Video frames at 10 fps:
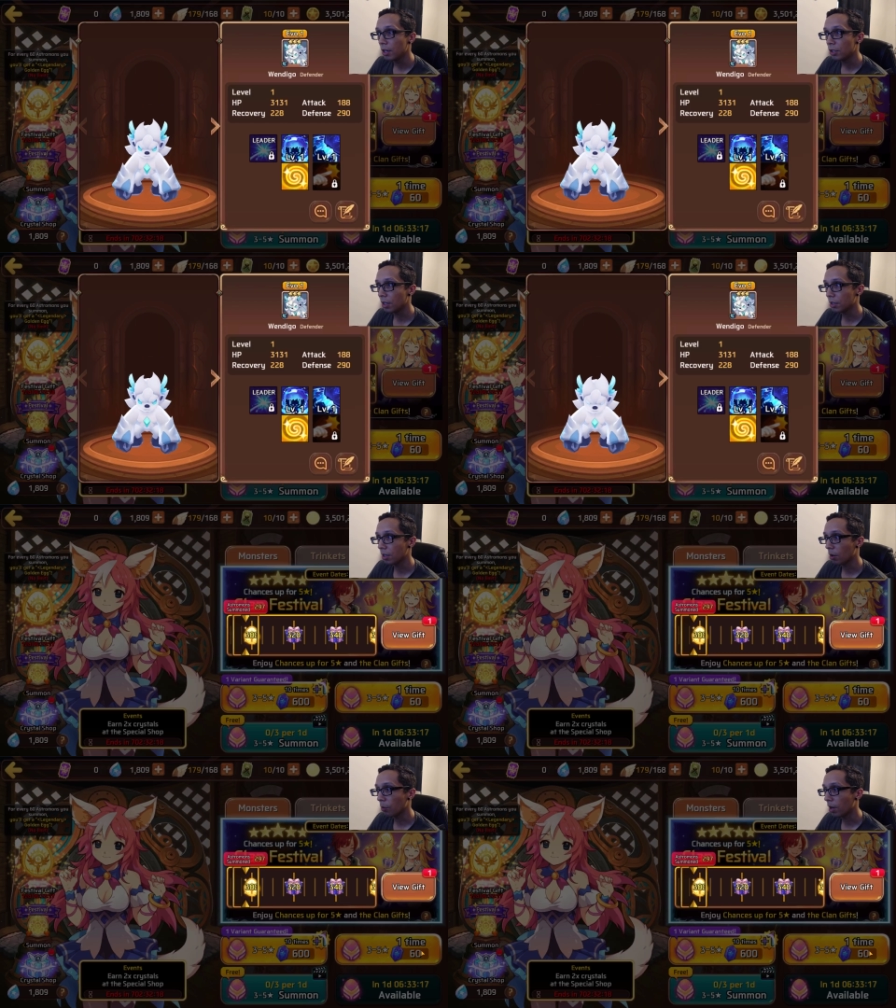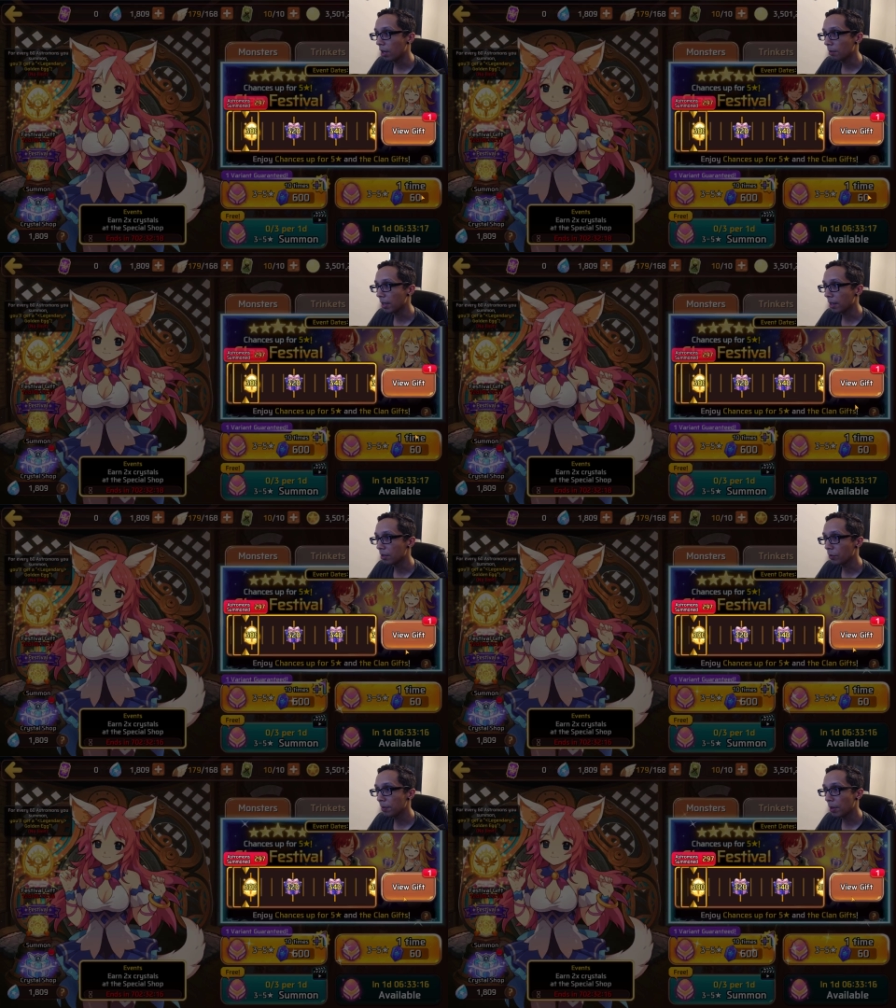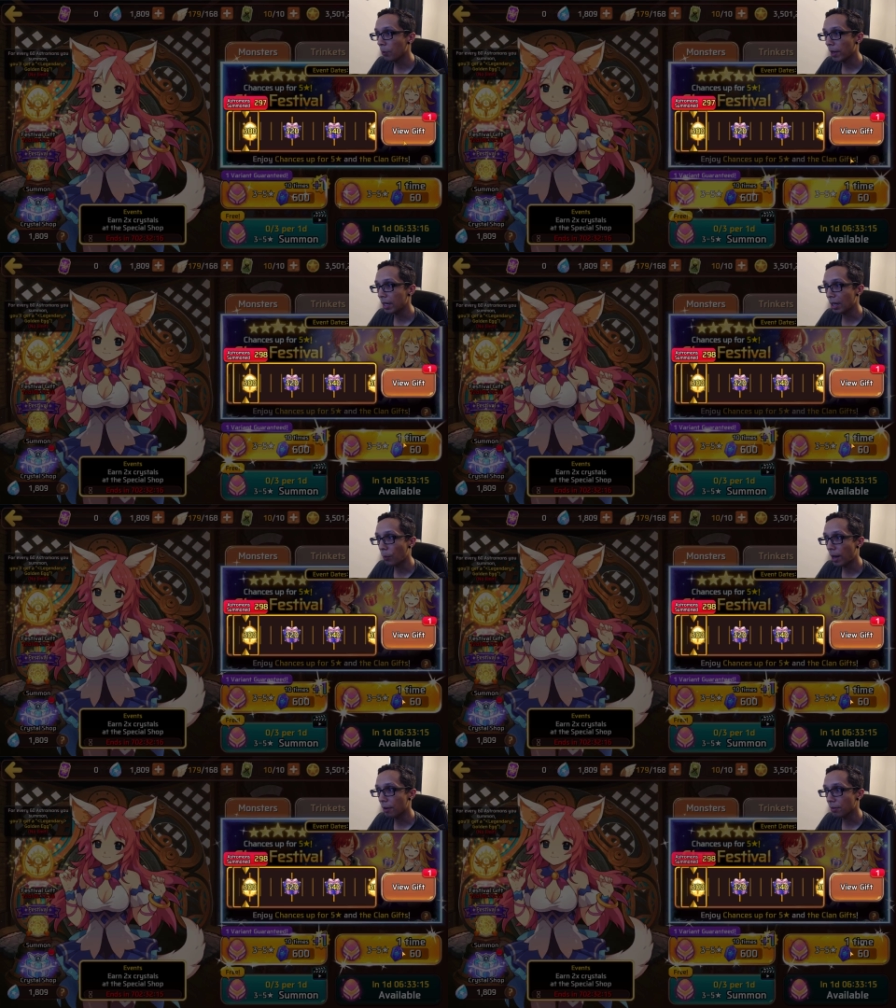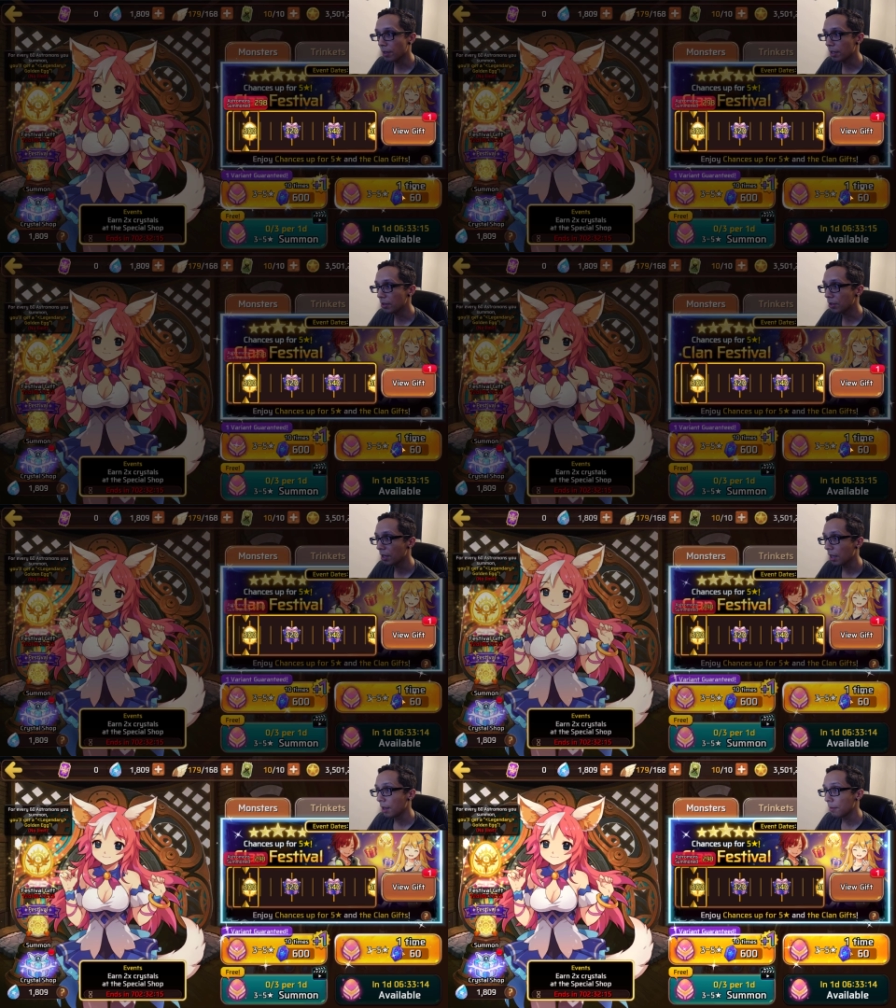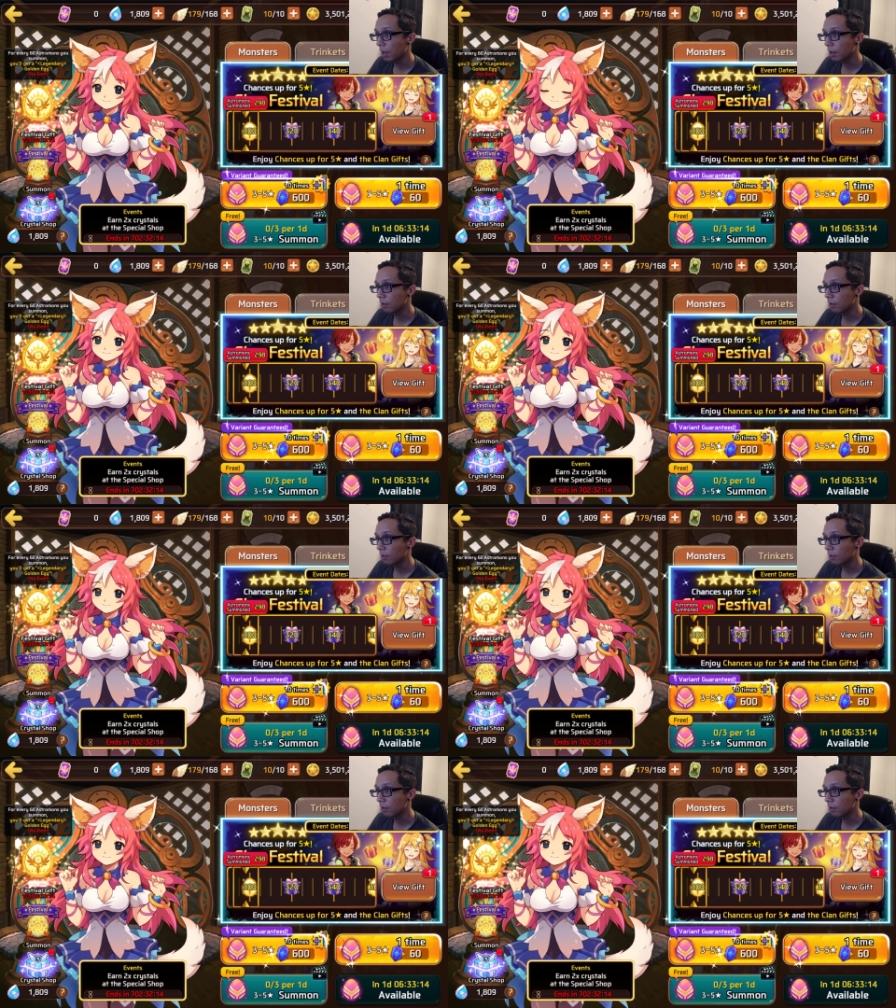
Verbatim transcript: just on one because we've been waiting a while for this. But